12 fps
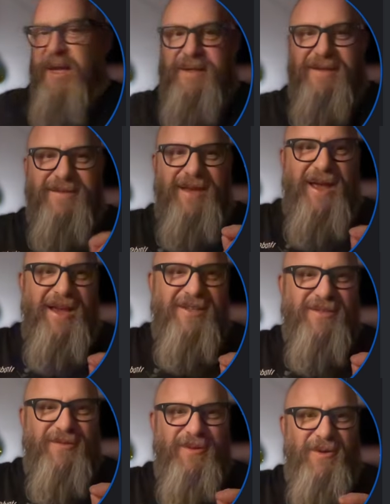get the
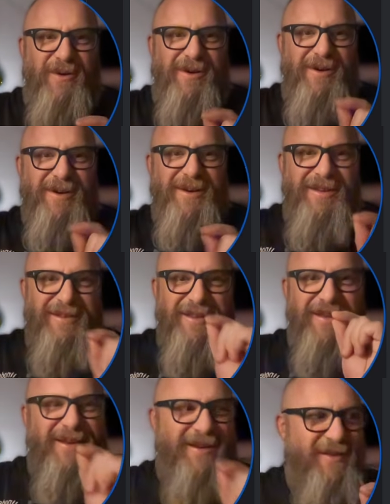size for
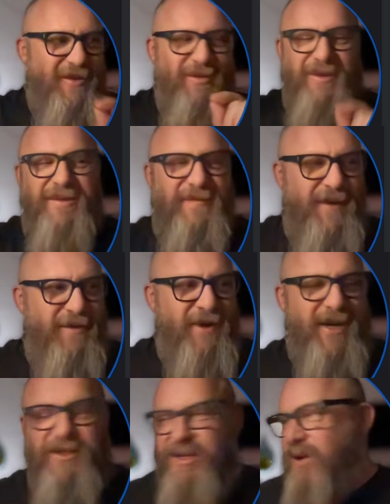the fit
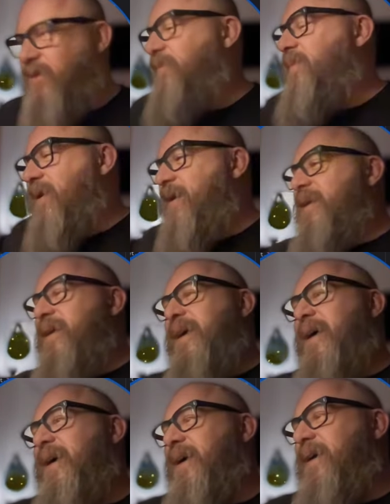ratio
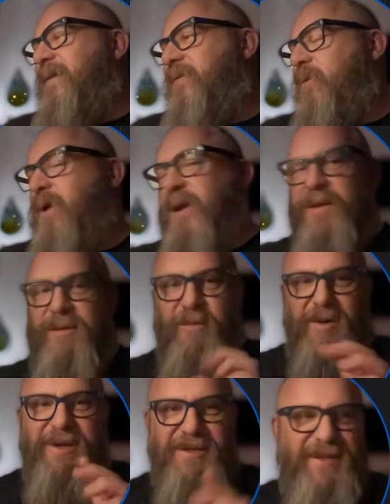for
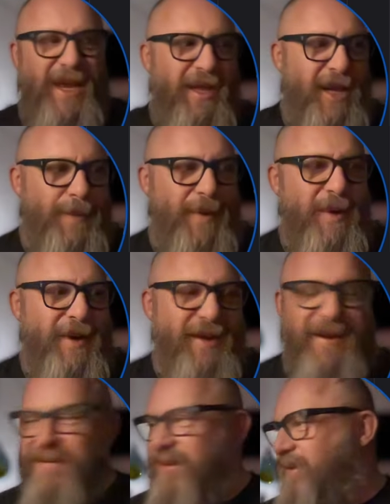when you scale it up on it. You have